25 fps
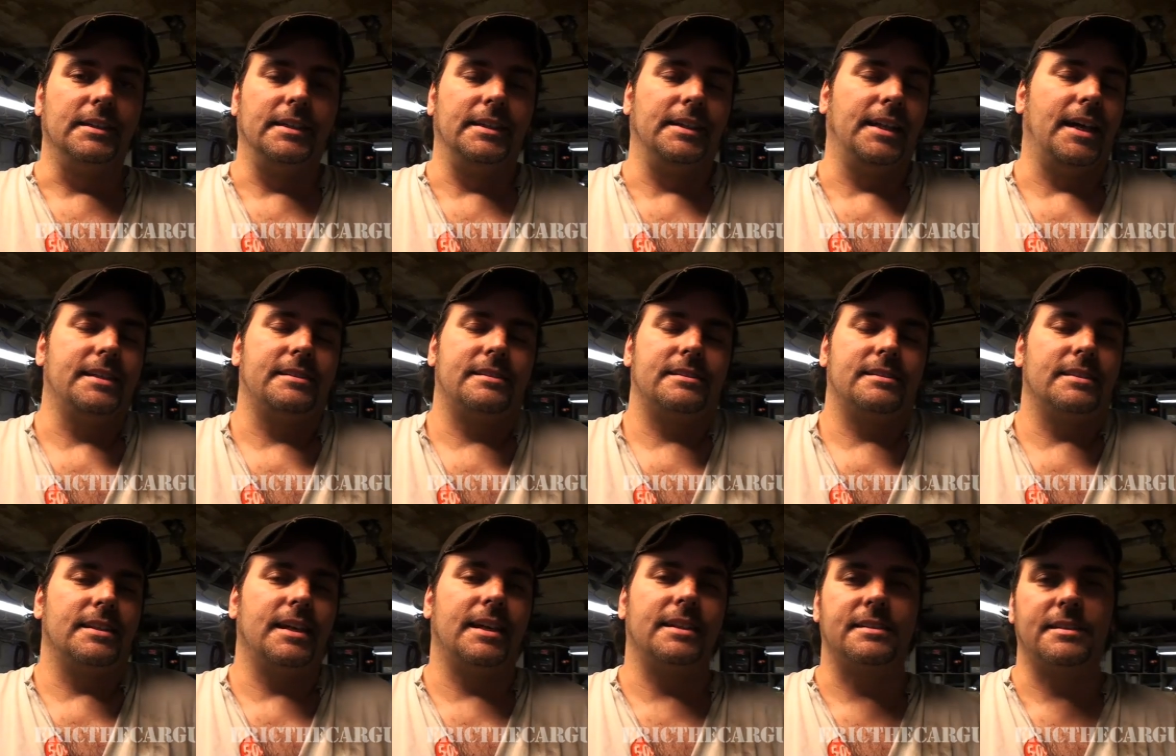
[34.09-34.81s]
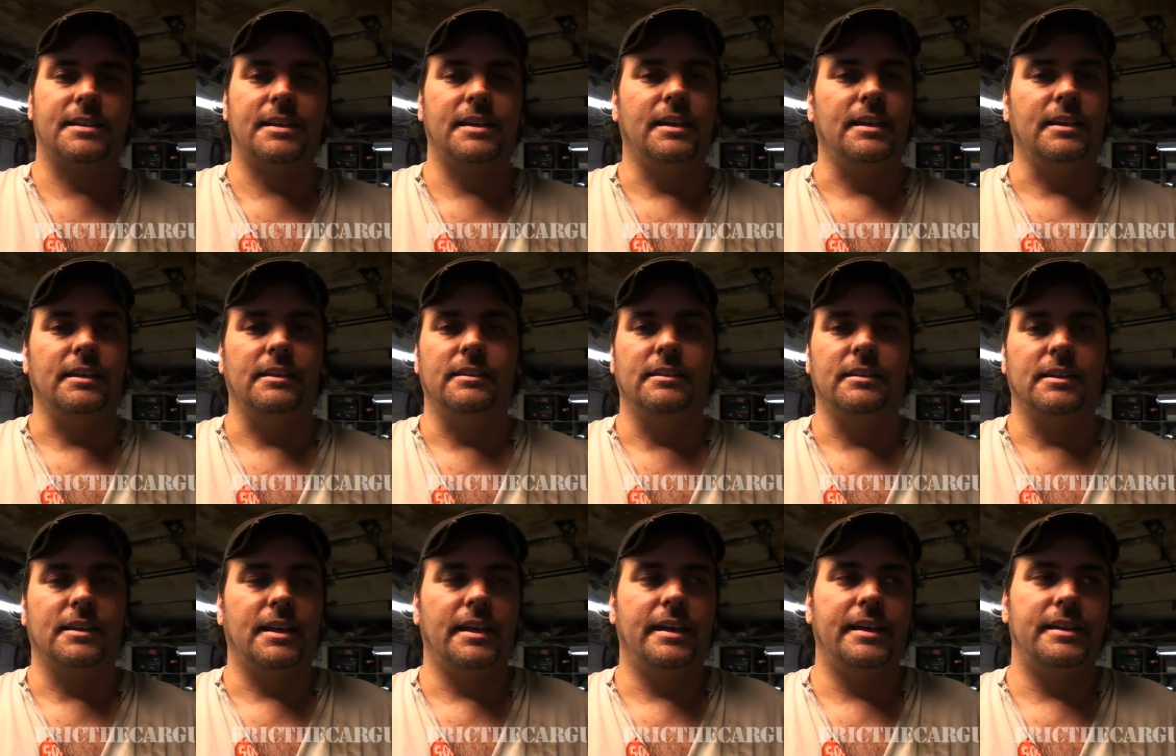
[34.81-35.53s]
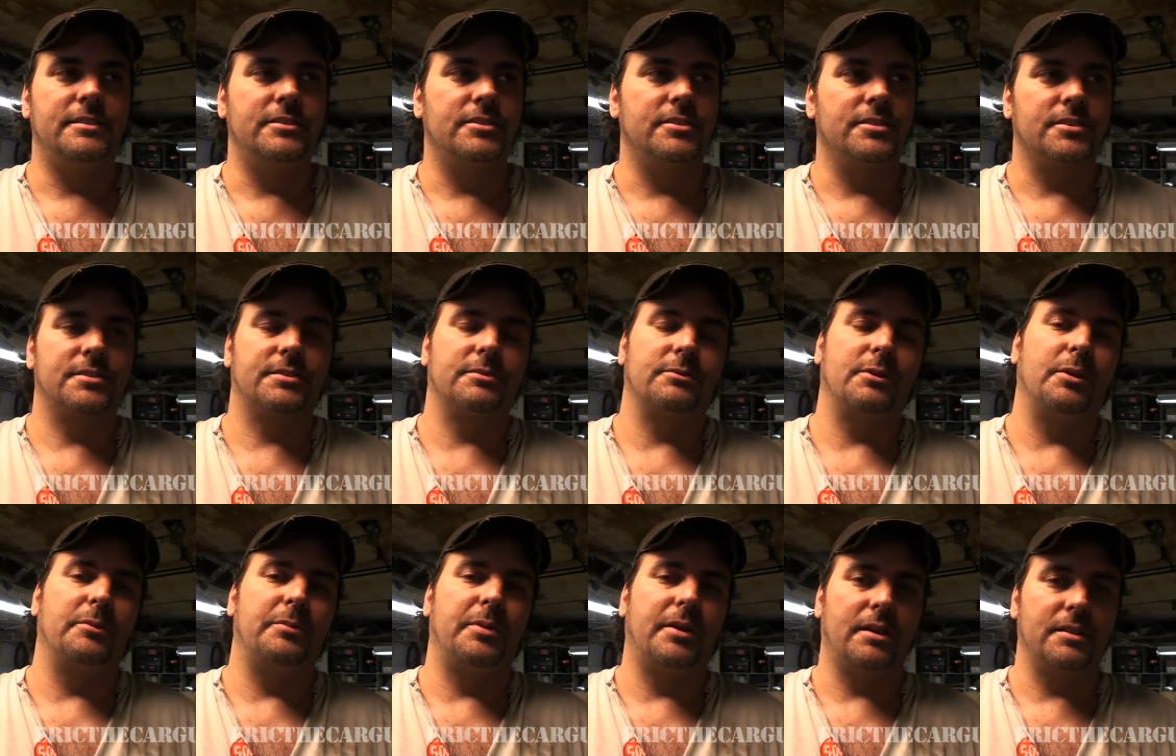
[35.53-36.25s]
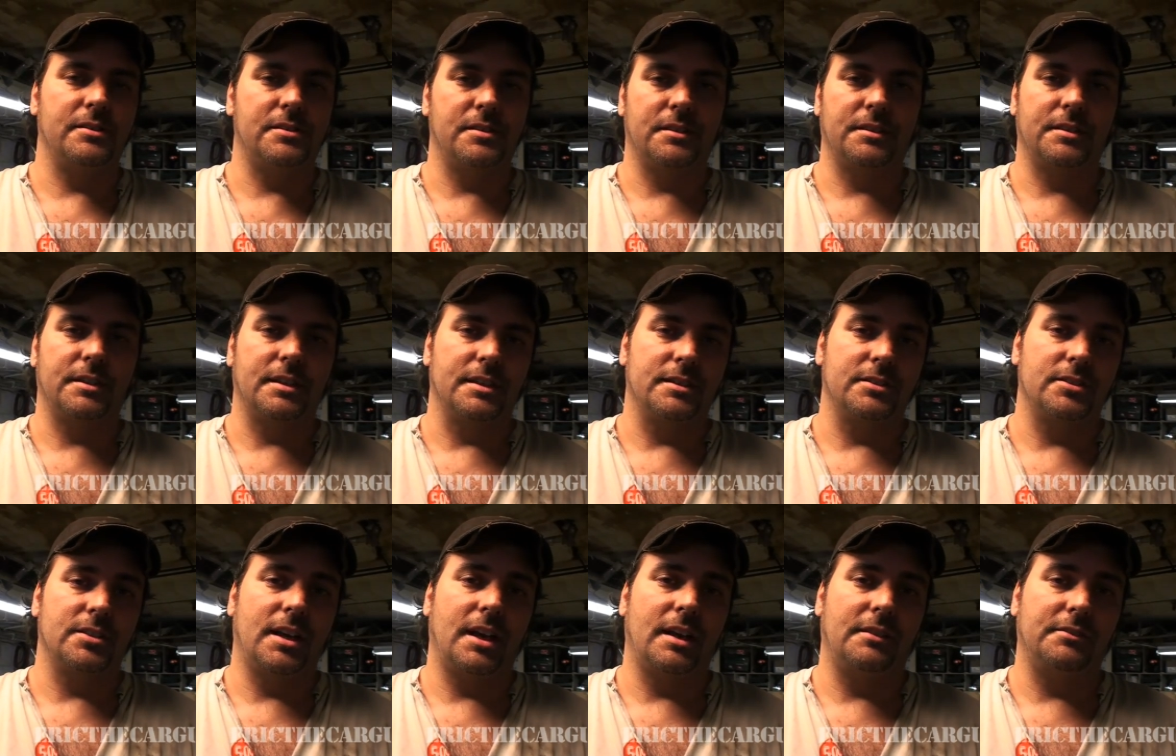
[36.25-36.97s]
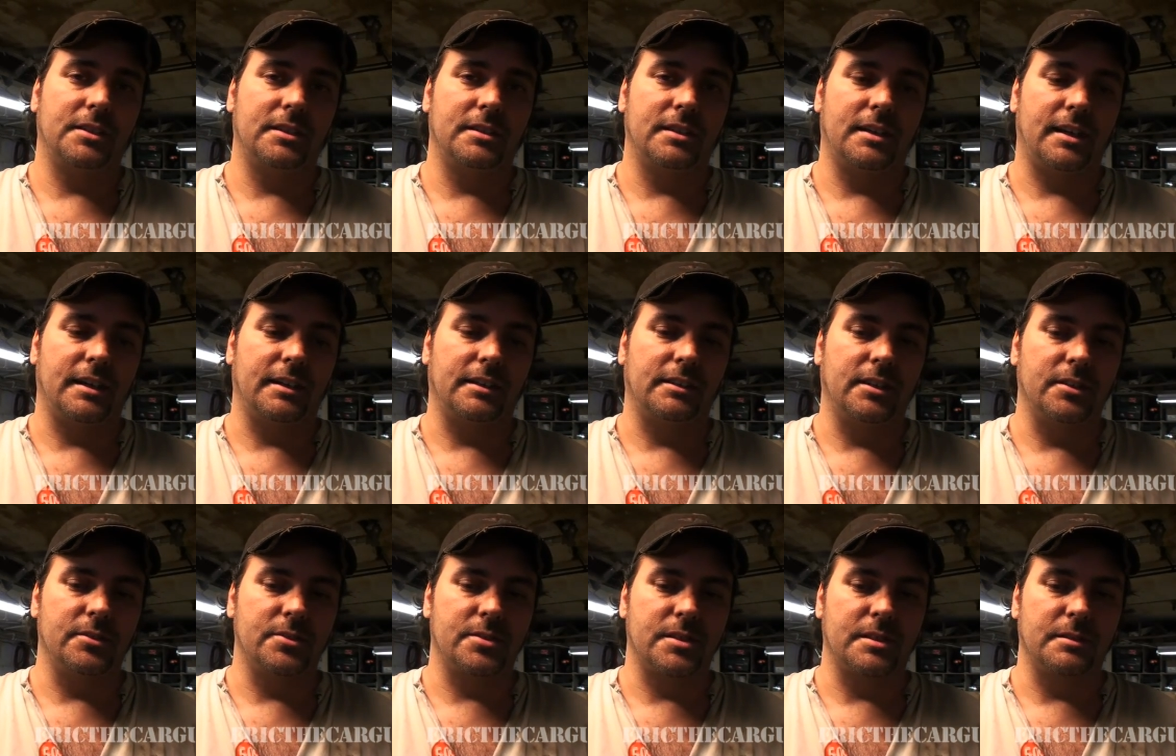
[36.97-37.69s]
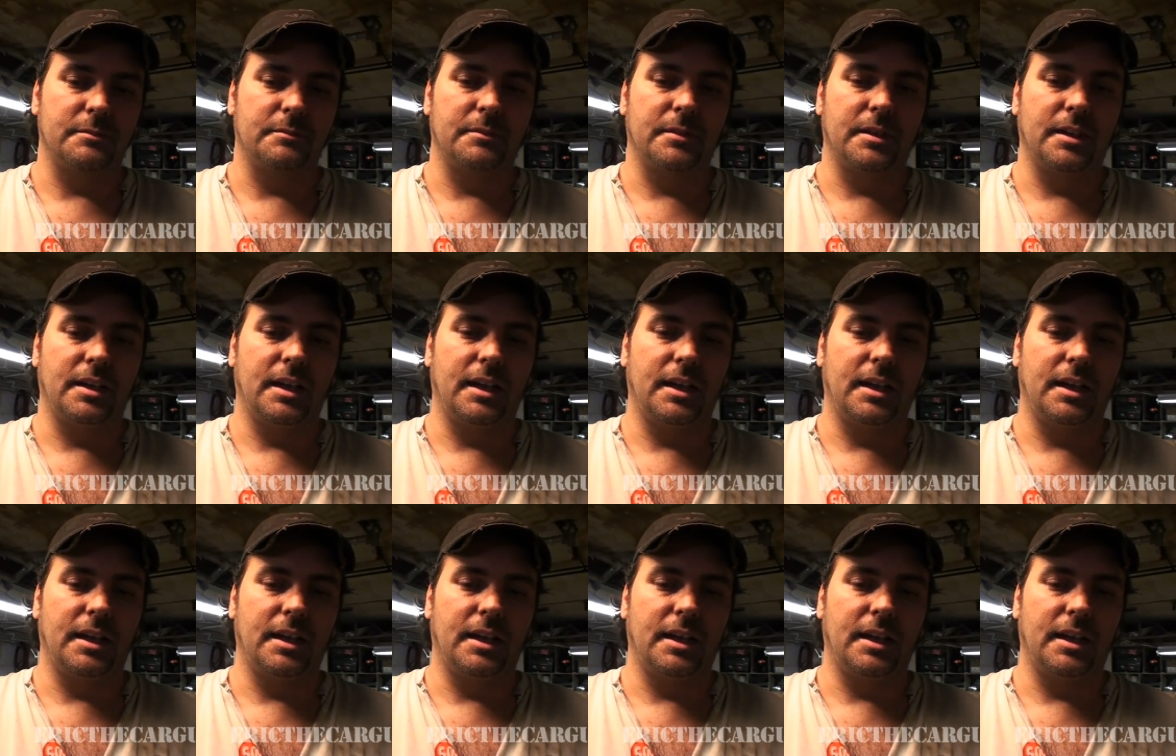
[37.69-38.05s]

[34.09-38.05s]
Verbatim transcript: that's, that's key. You can't just throw parts at things, you have to diagnose them.